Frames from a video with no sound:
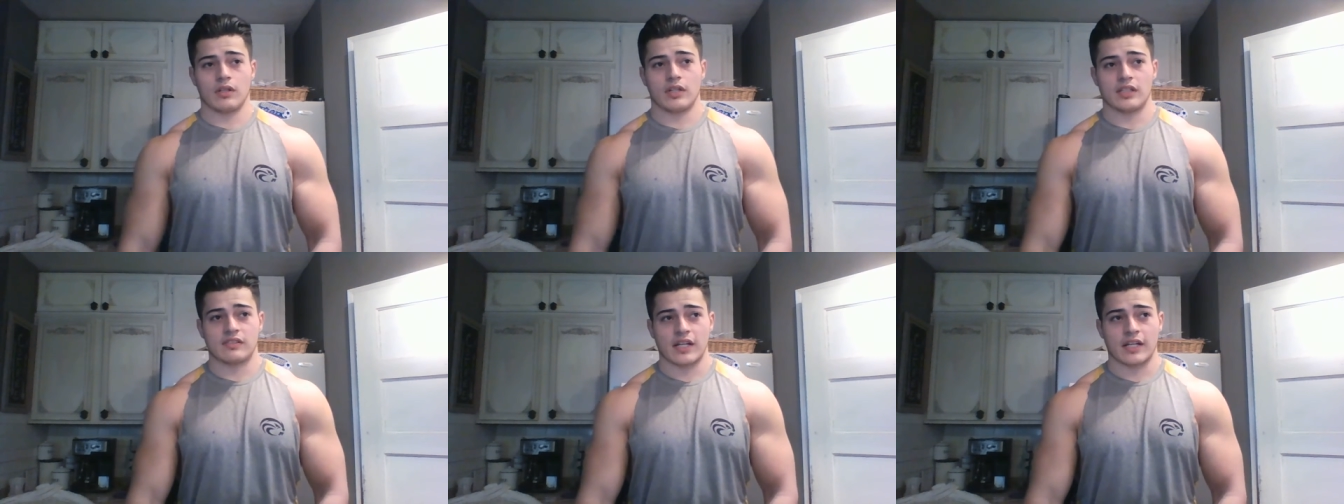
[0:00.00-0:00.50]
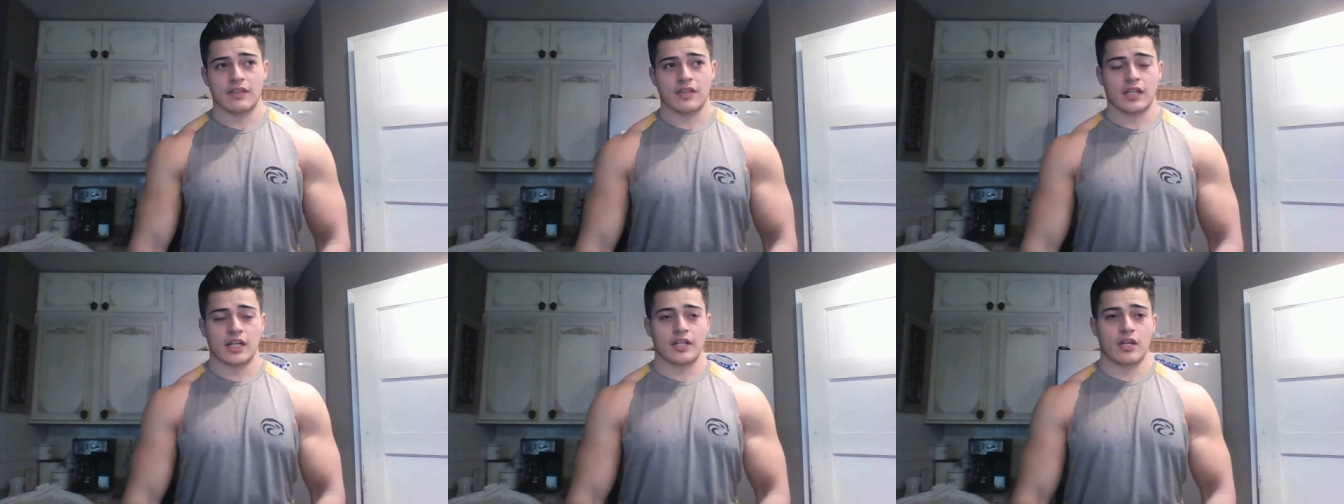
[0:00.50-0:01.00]
the second
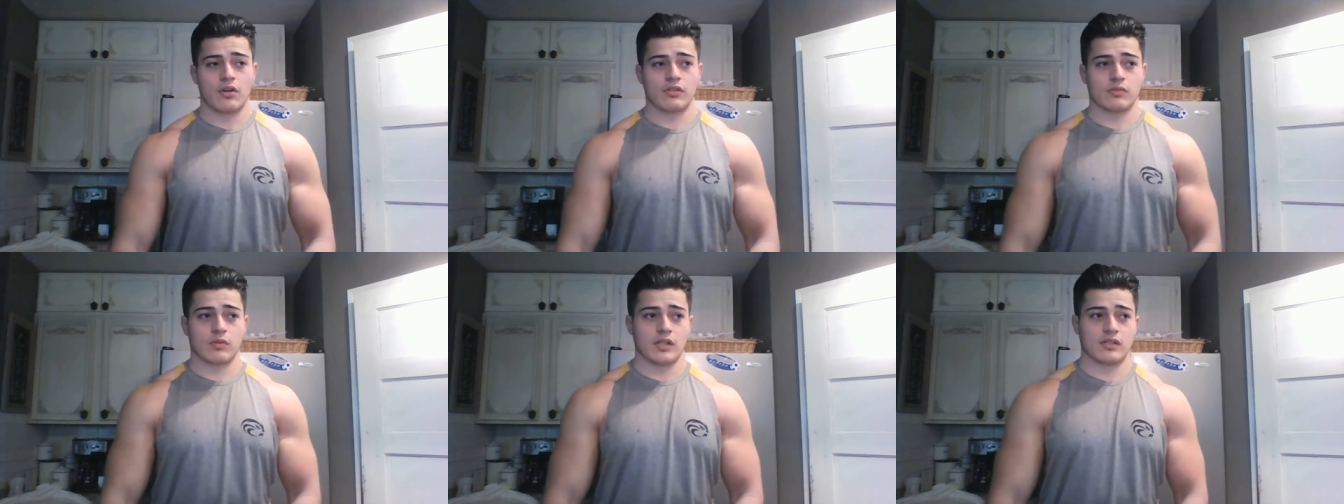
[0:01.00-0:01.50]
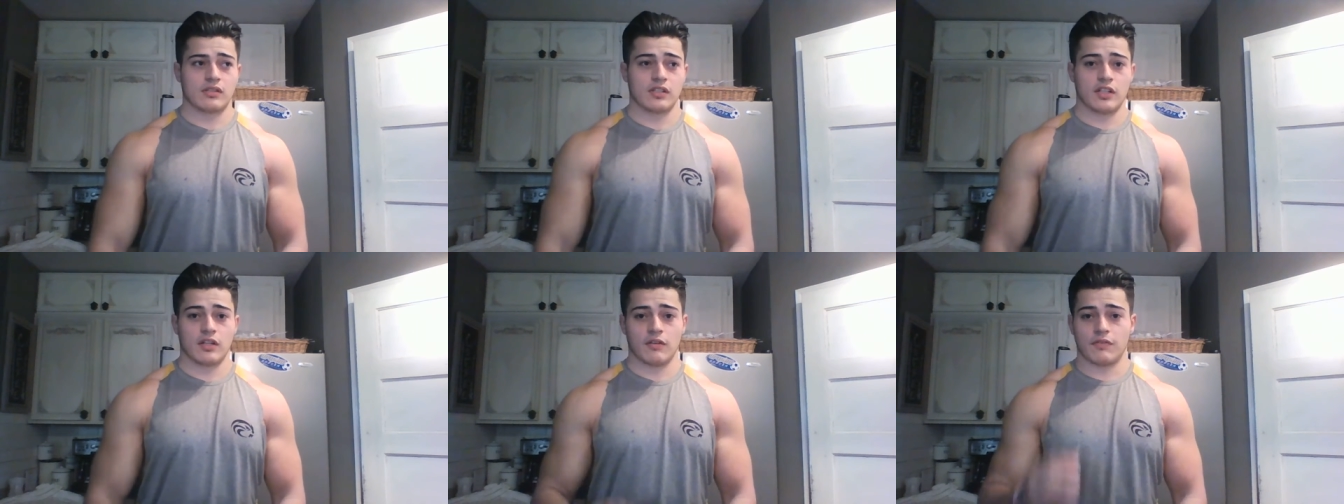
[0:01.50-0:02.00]
thing I noticed was
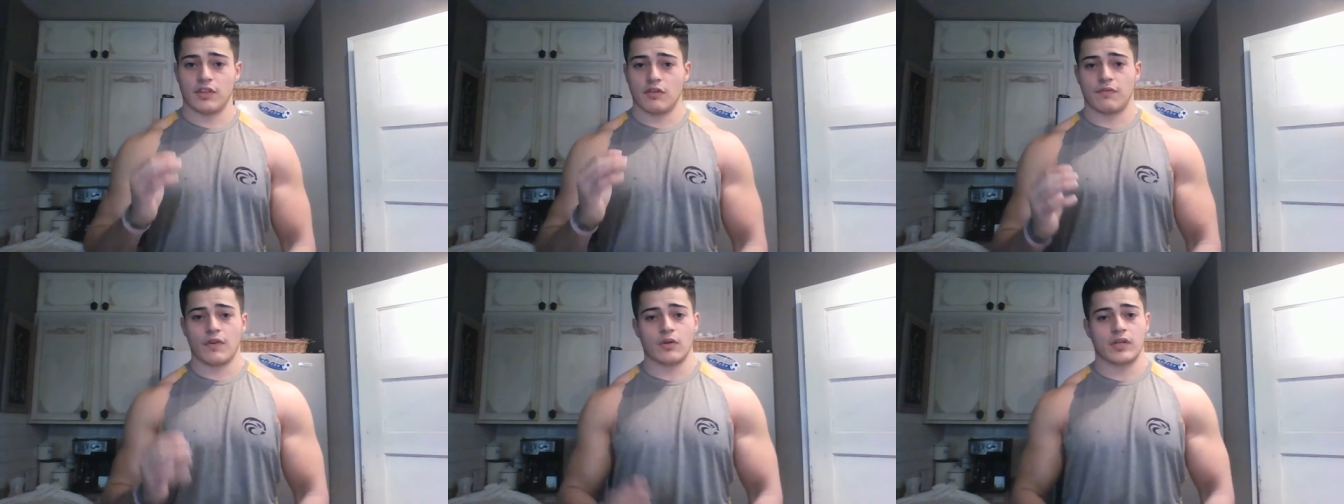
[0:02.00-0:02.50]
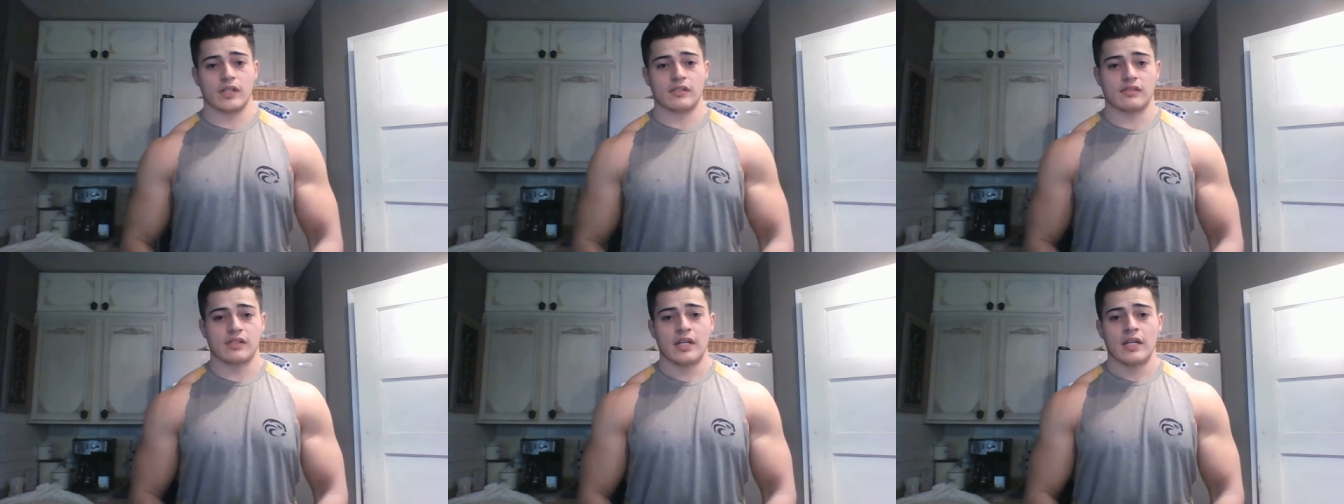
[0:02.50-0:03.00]
the
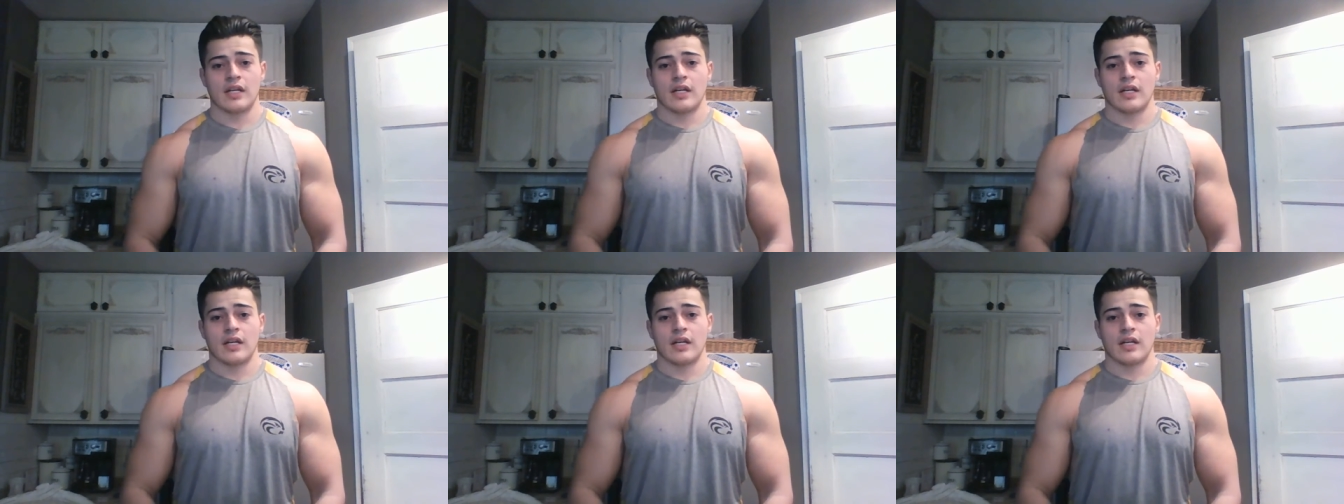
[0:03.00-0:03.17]
focus.